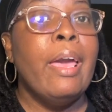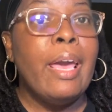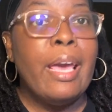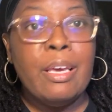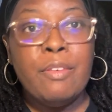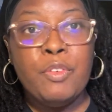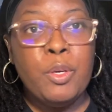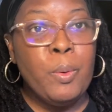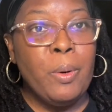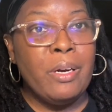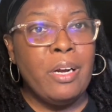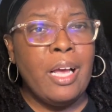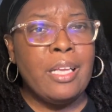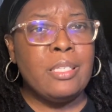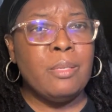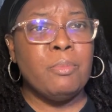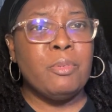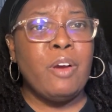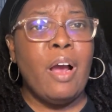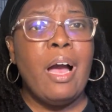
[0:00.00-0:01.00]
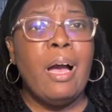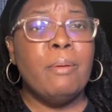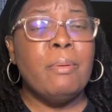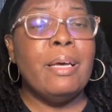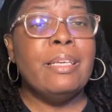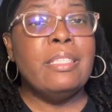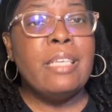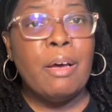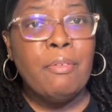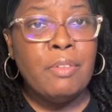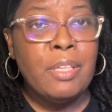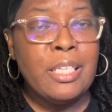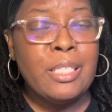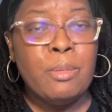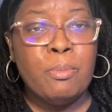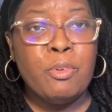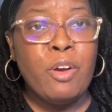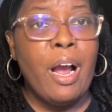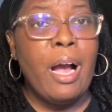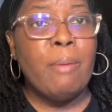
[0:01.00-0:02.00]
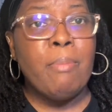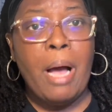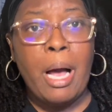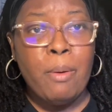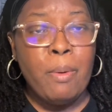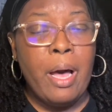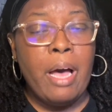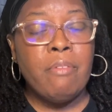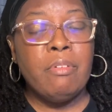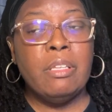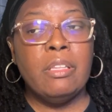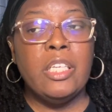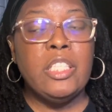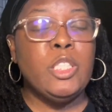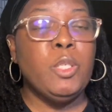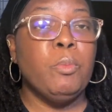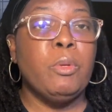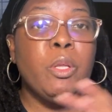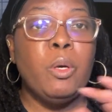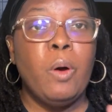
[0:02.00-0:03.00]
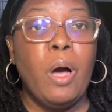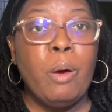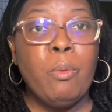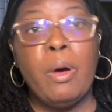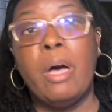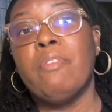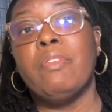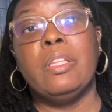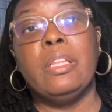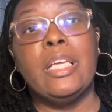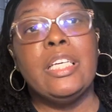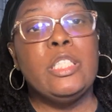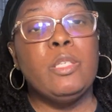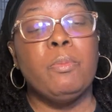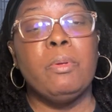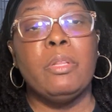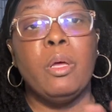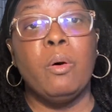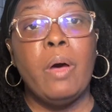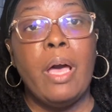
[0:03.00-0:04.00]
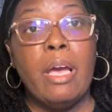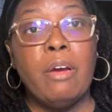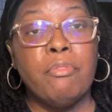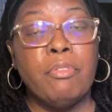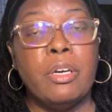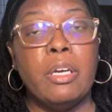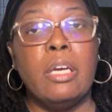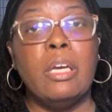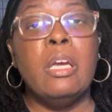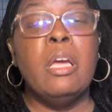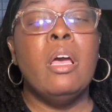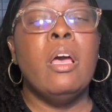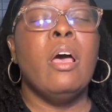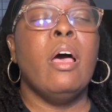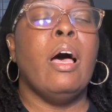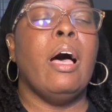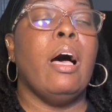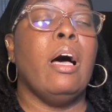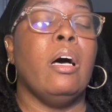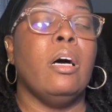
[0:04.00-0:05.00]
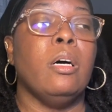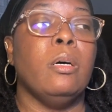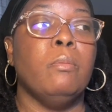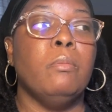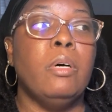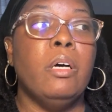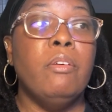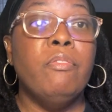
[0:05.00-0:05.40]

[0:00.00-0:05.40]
if you are not subscribed definitely subscribe i will have it linked below i will have it linked below every um,